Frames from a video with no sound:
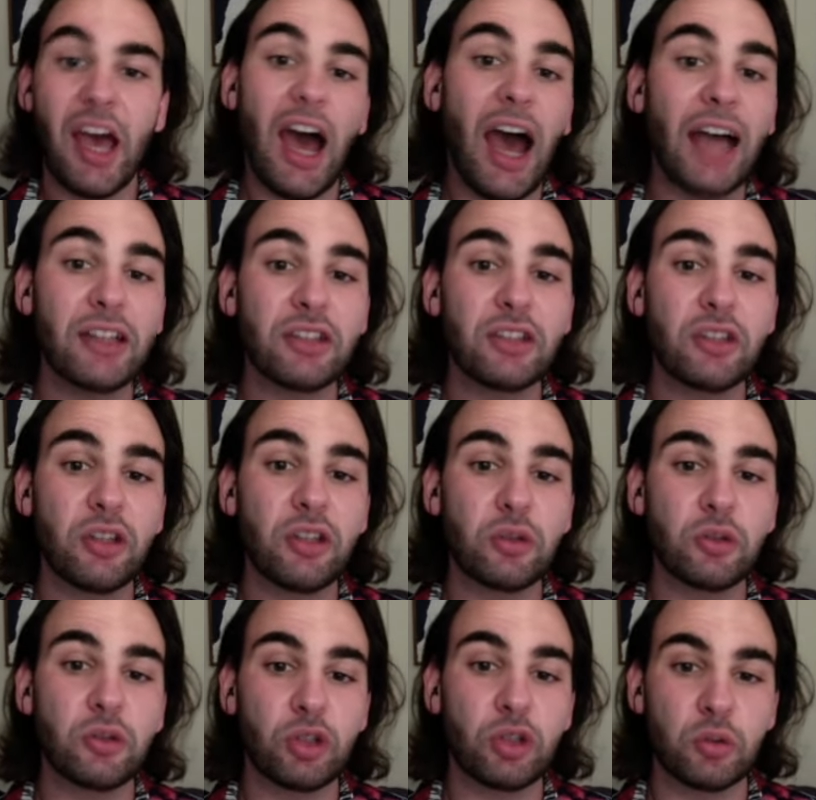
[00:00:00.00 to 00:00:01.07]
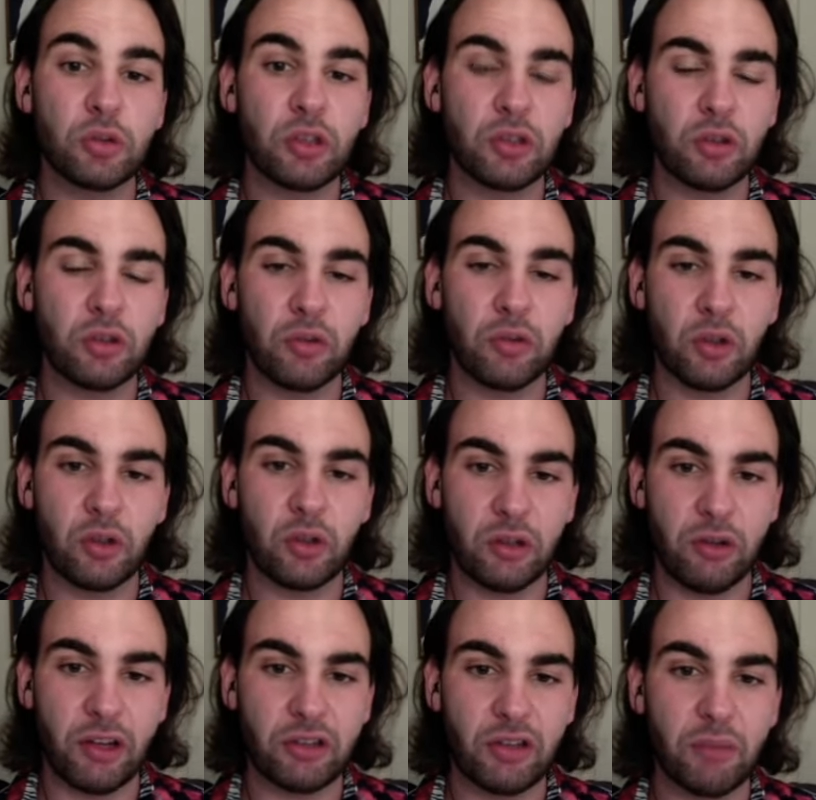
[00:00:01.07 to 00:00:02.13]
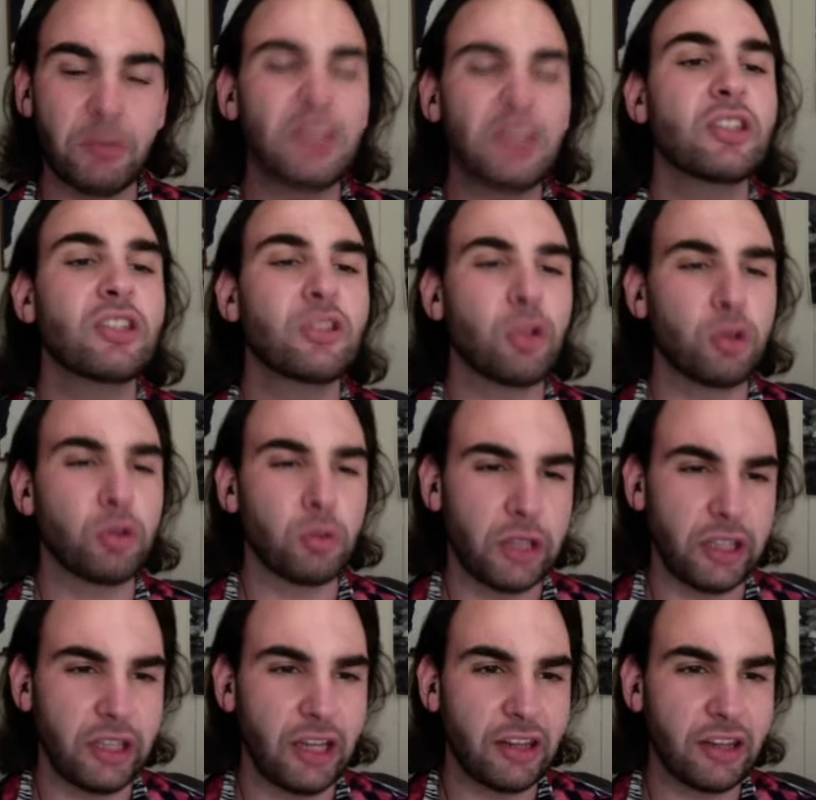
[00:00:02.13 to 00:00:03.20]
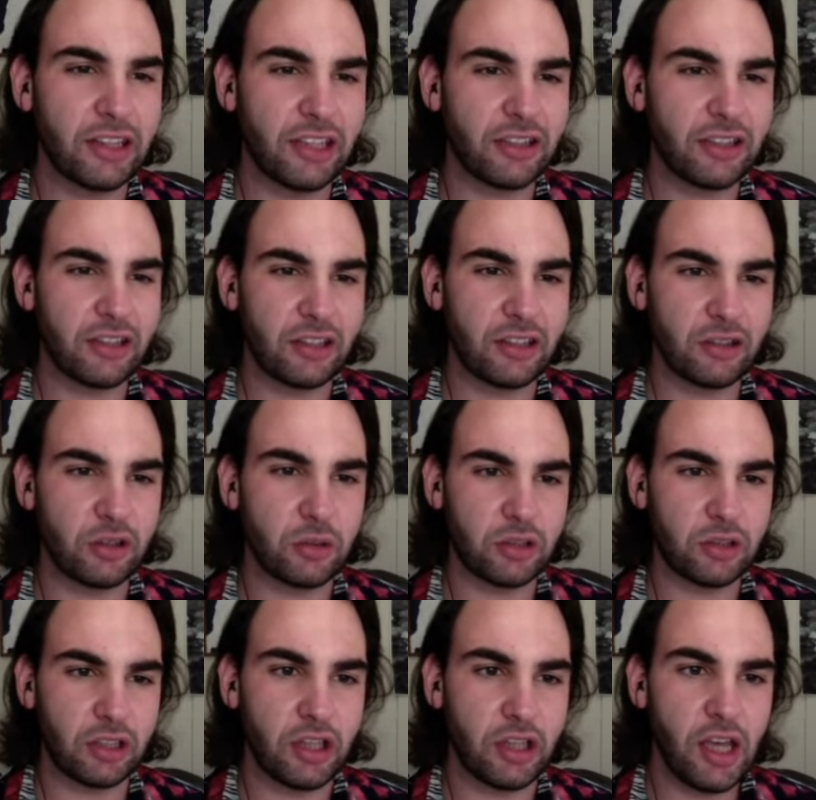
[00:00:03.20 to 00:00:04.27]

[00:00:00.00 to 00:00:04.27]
I'd still choose this over going to a restaurant because it's so unique. I think that's the thing too. It's like,